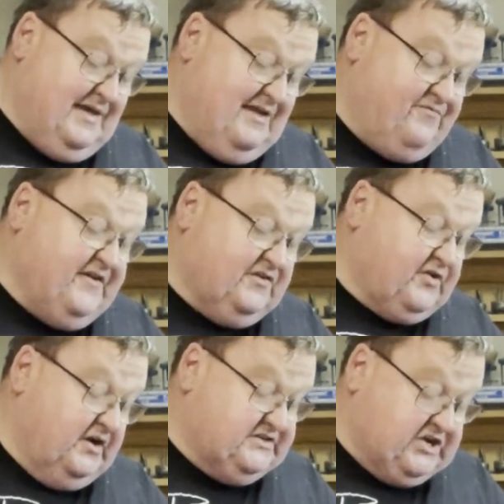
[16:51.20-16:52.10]
It feels
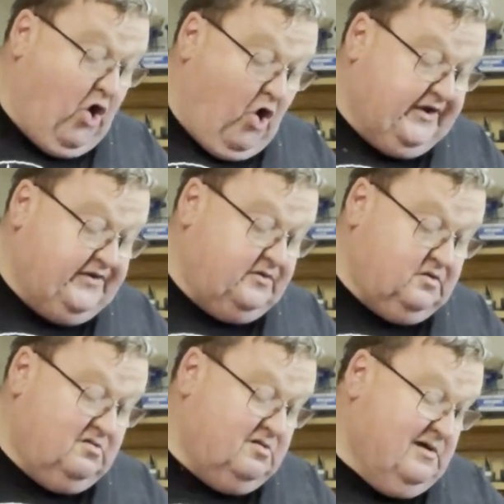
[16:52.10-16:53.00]
really tight.
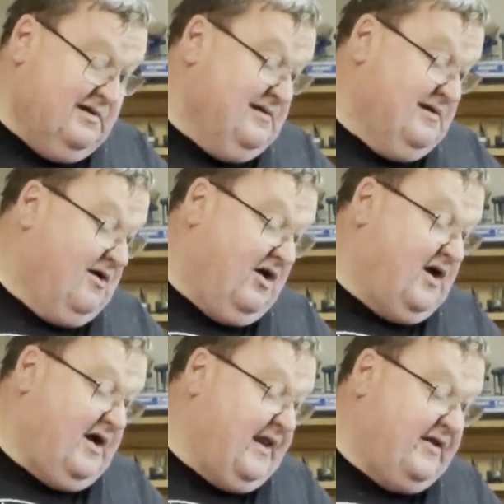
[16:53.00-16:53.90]

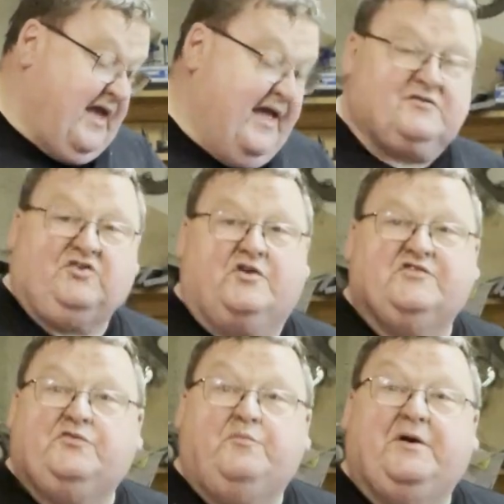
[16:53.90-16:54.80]
I don't know how tight it
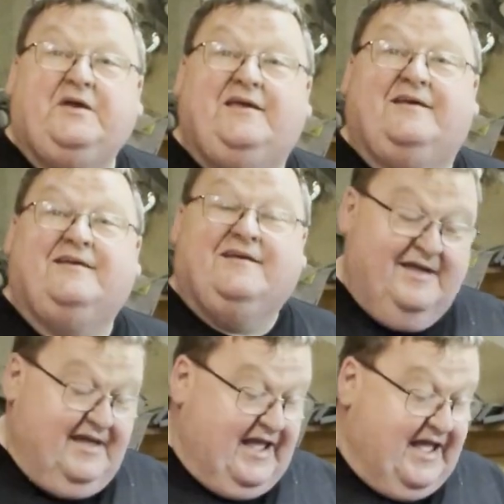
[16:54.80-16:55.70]
should be.
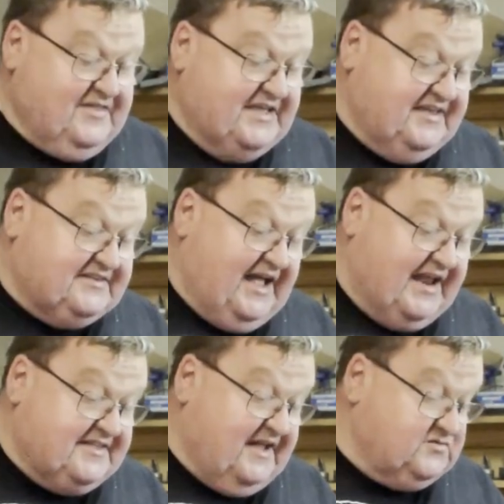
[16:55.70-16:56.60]
And the
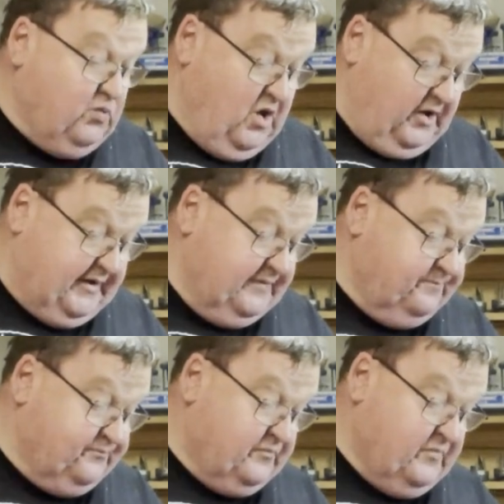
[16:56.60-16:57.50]
Kickstarter does work.
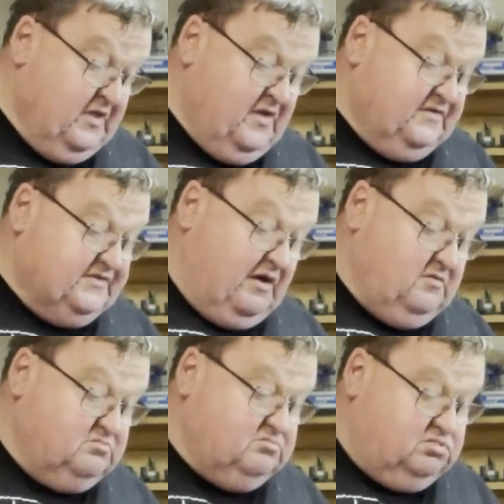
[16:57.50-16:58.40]

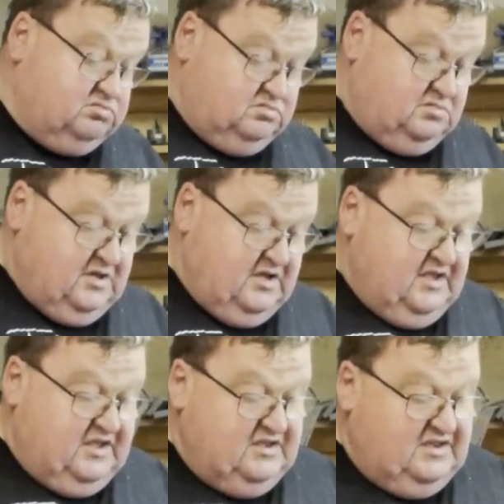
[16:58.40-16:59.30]
So,
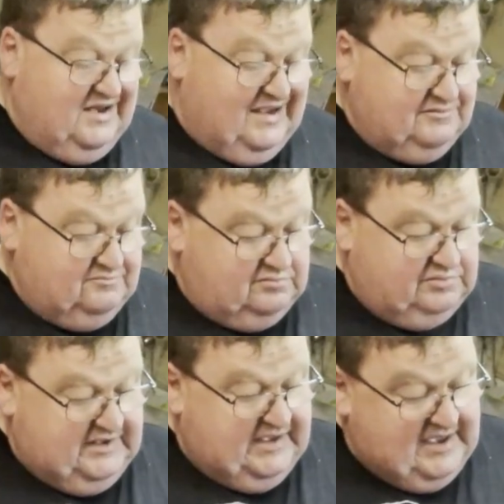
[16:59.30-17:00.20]
you know,
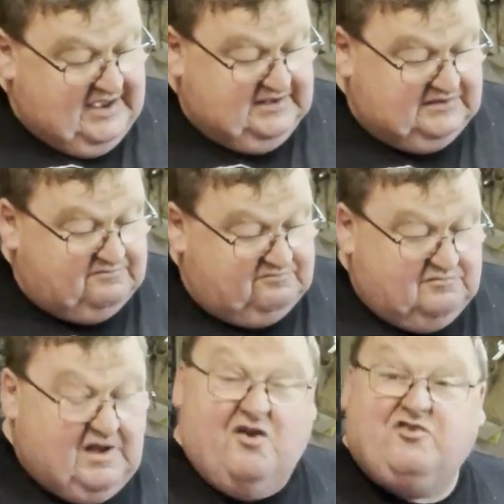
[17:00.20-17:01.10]
it's
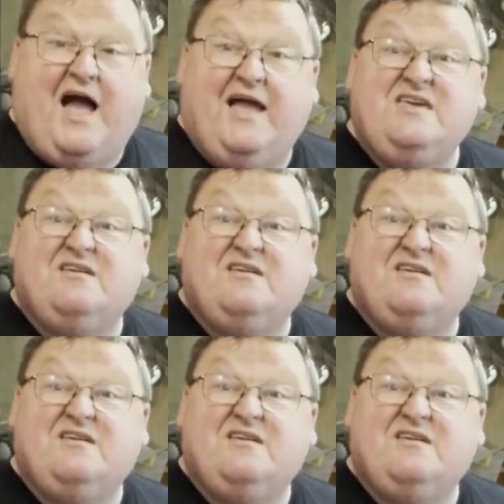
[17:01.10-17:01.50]
okay,